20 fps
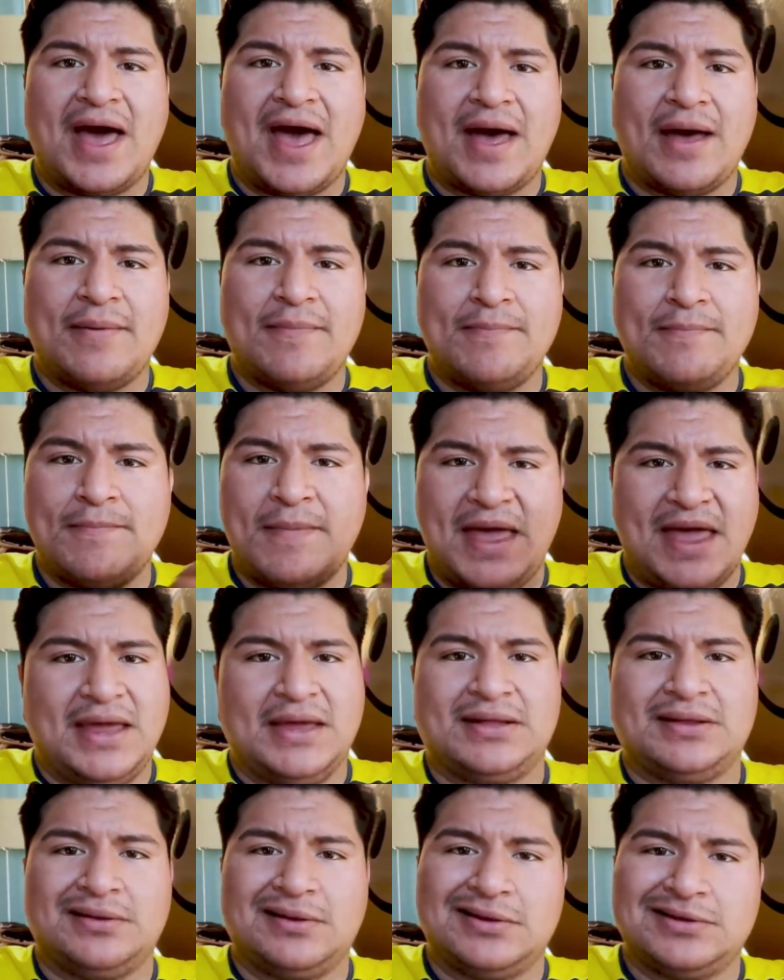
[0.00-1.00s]
make
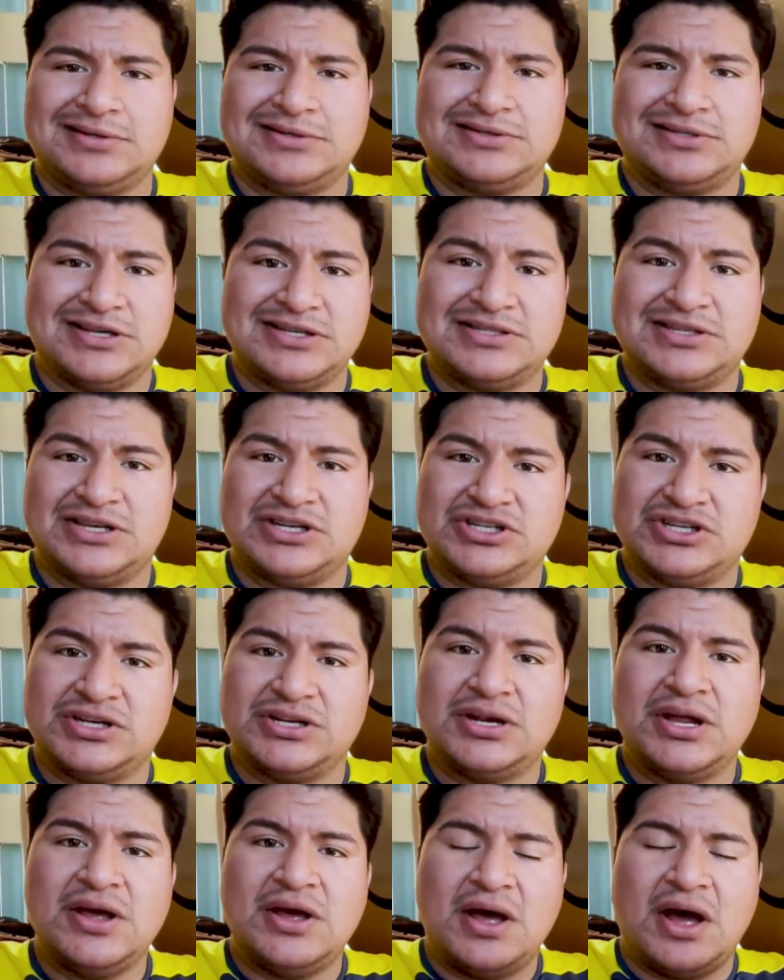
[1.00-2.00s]
this decision
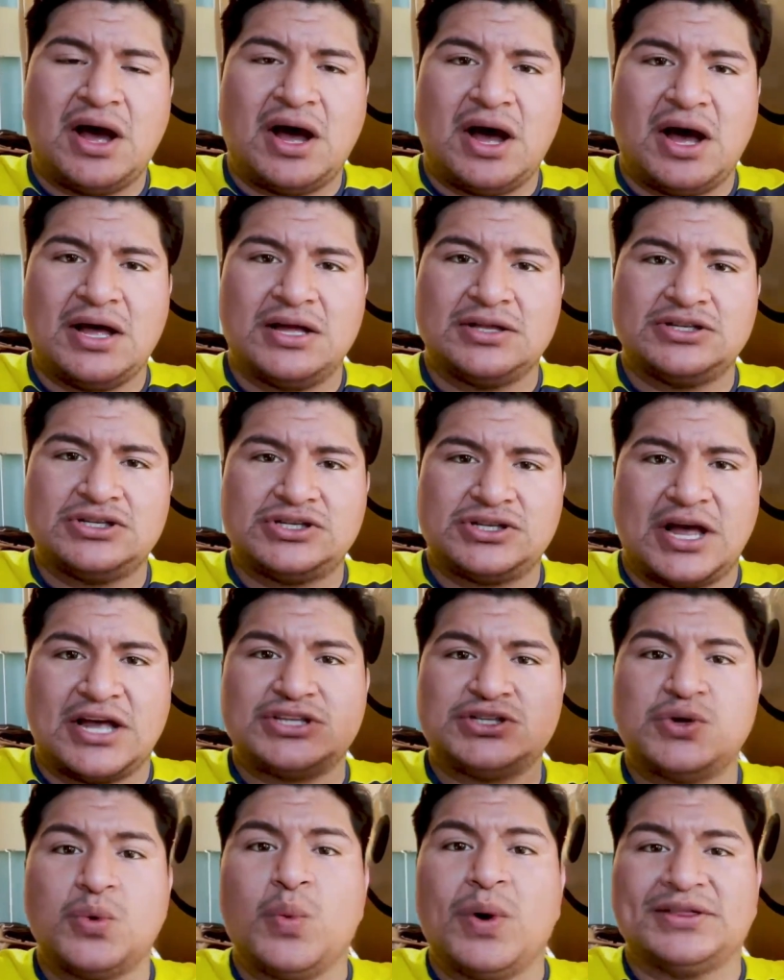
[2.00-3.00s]
on as to
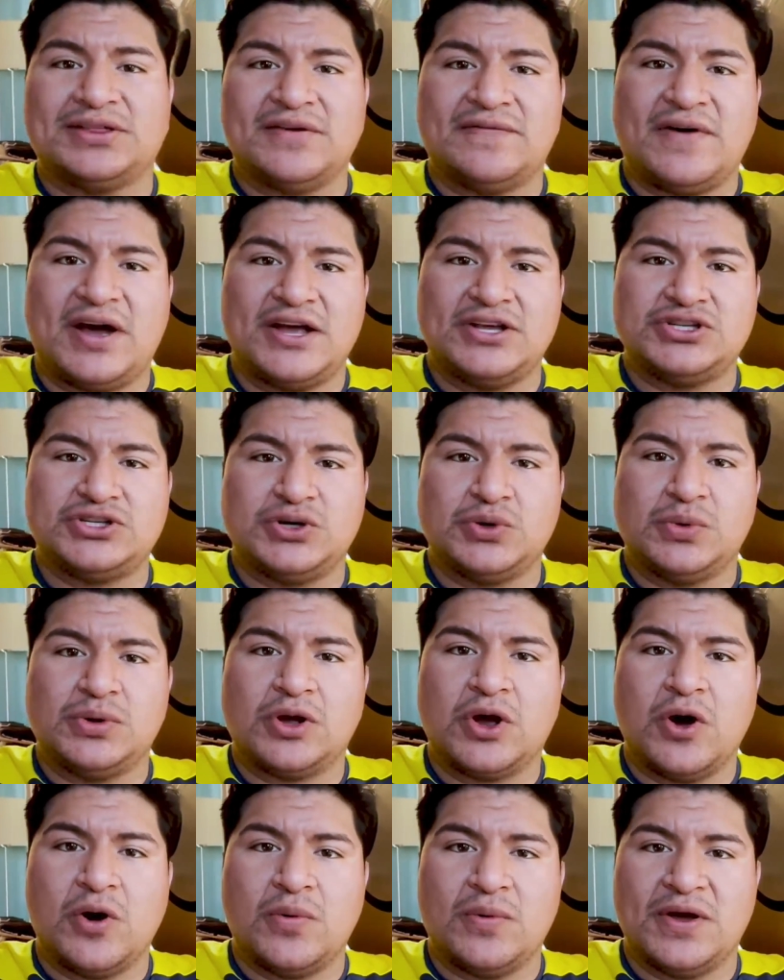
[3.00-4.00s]
what device you will
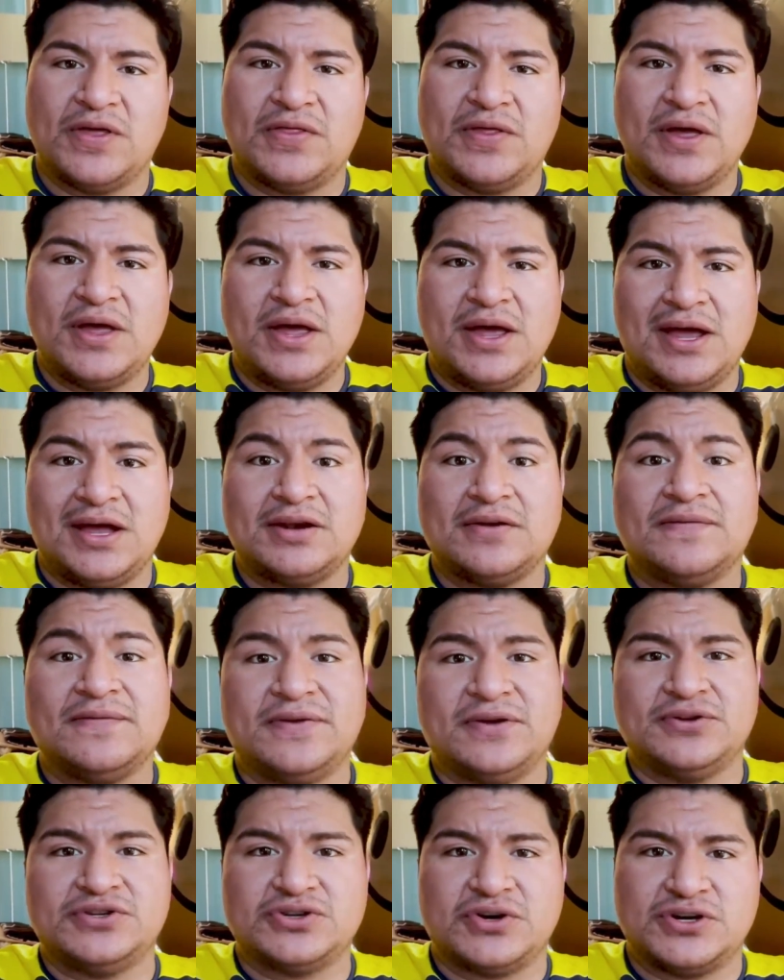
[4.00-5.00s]
go with in the
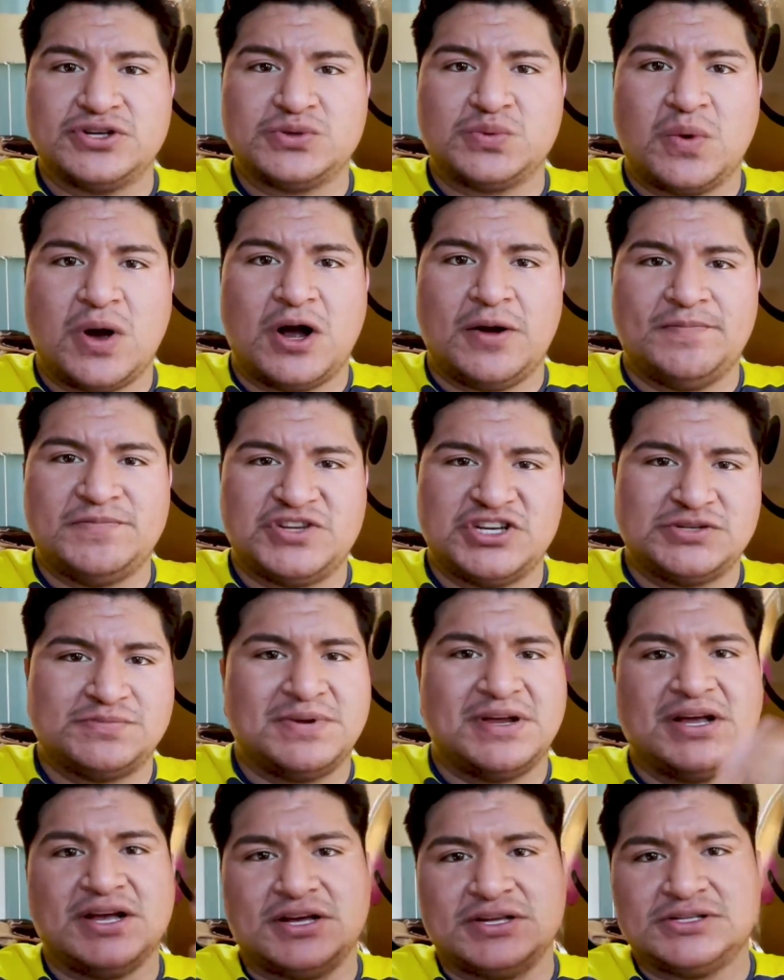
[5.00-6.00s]
future as well. Just
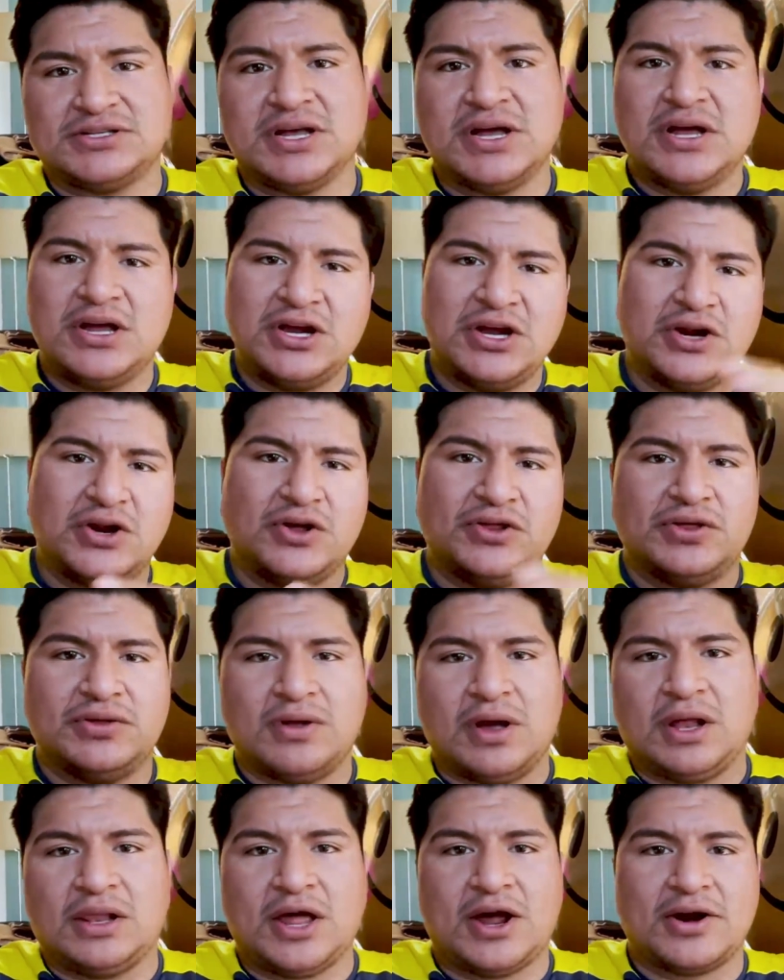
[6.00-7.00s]
because a
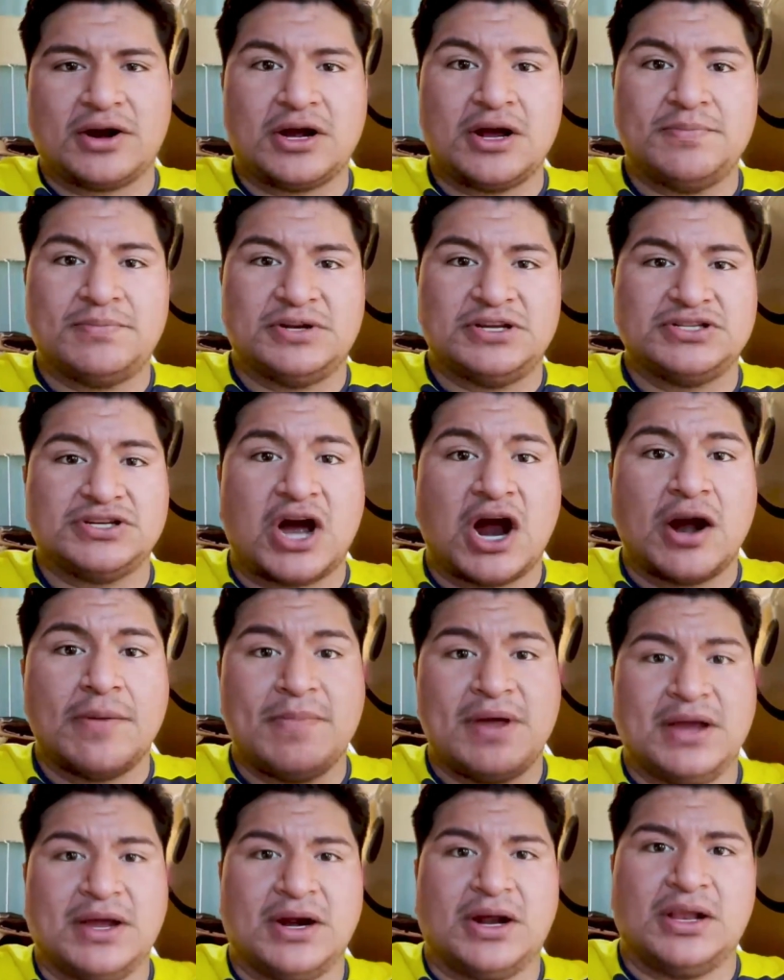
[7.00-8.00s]
lot of companies are
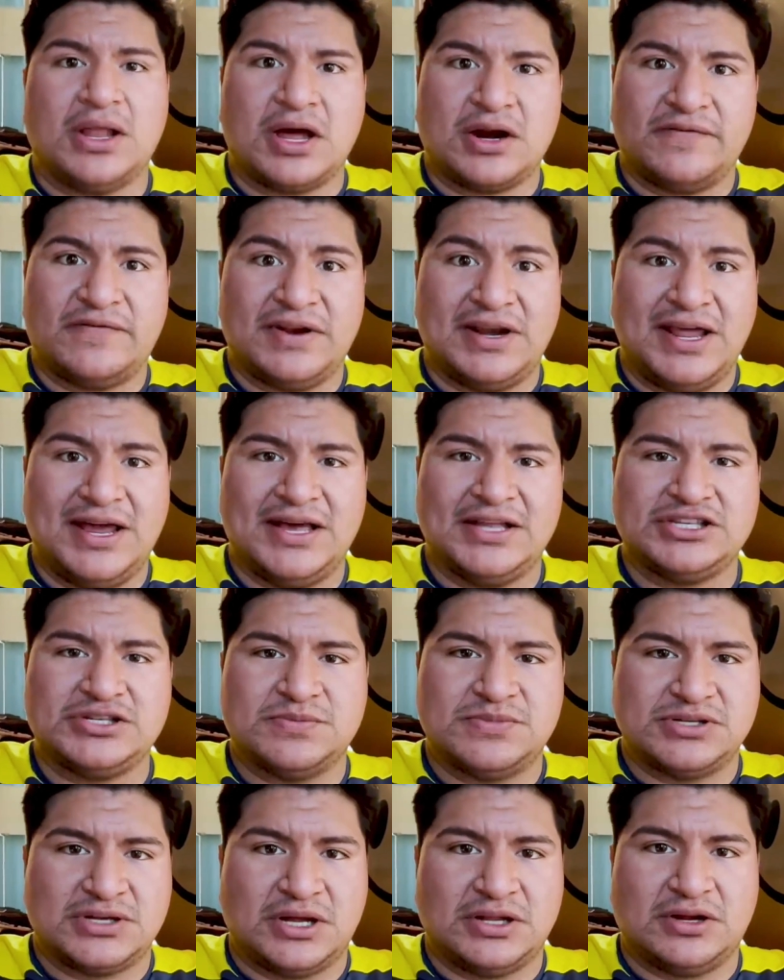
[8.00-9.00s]
making a lot of enhancements
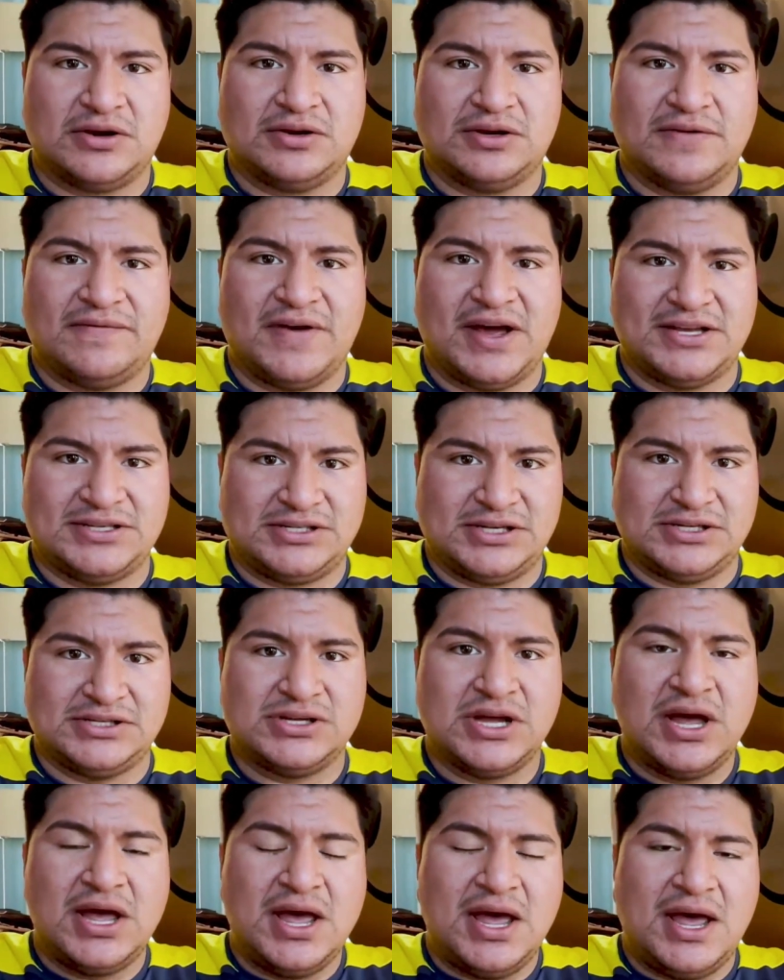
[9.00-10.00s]
on their devices,
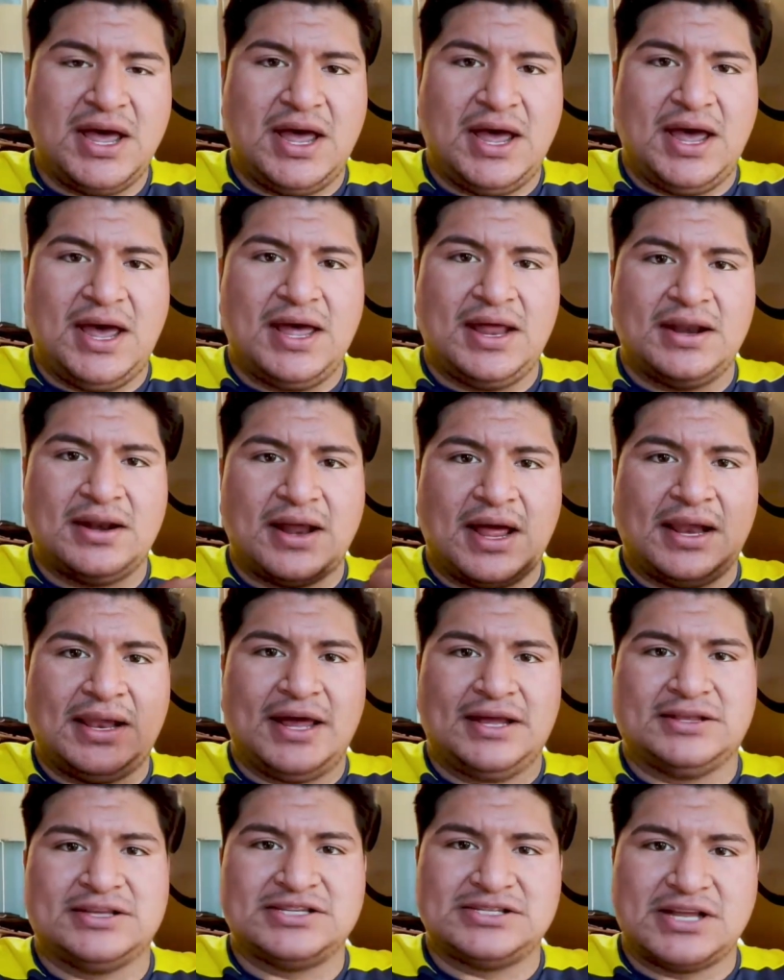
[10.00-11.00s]
and I like
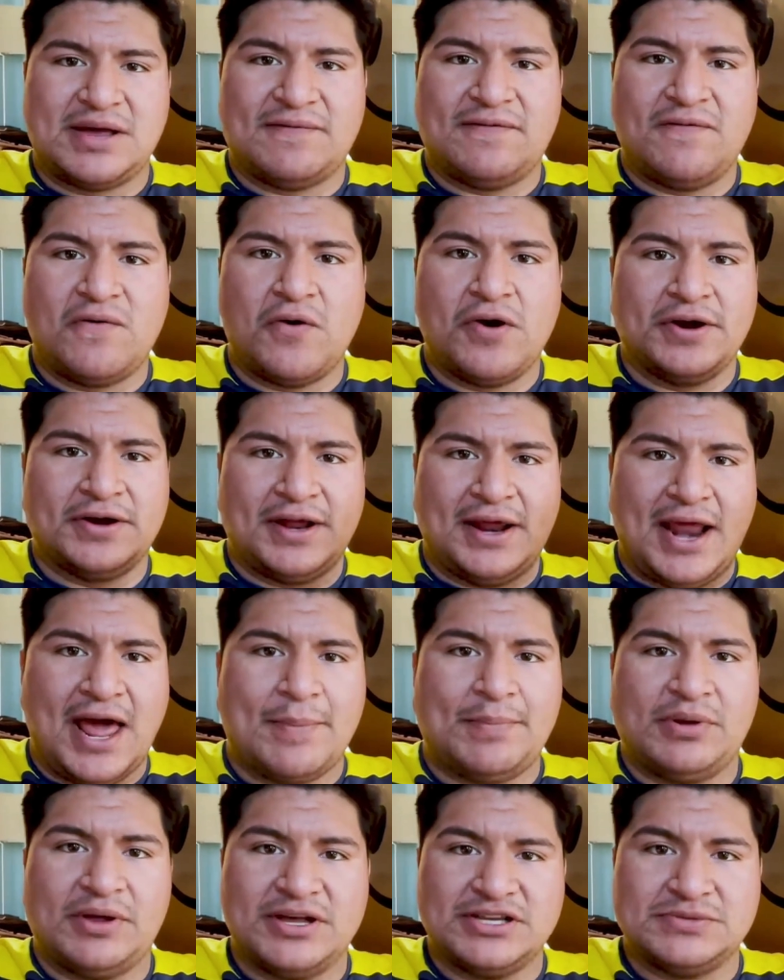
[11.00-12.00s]
the step forward that
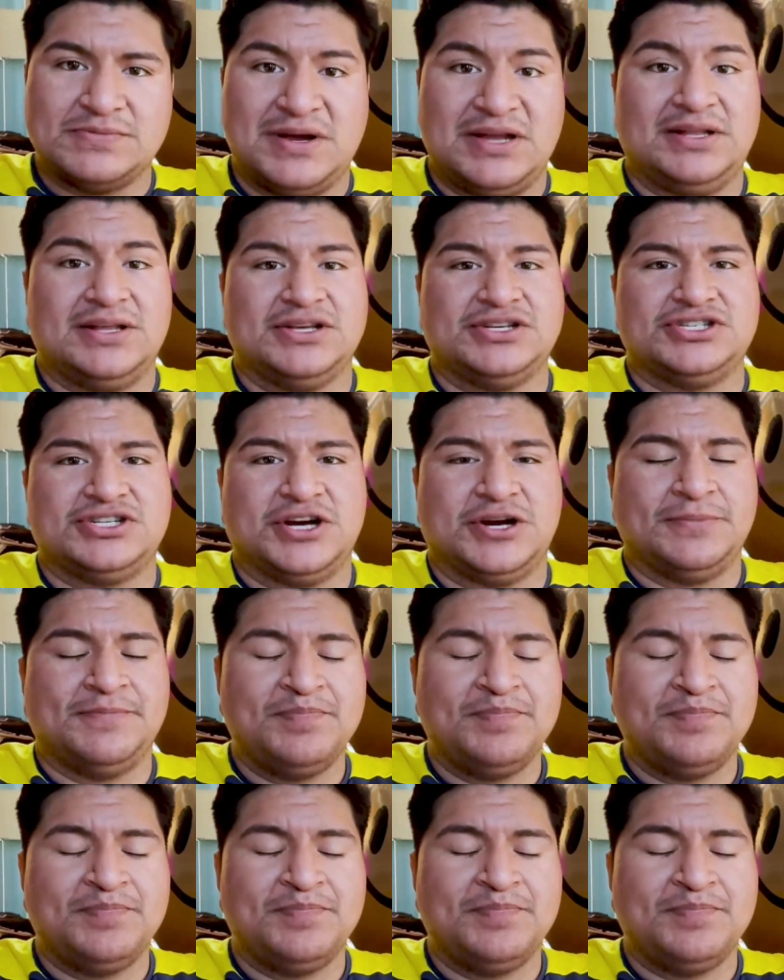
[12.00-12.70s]
Apple has made this year.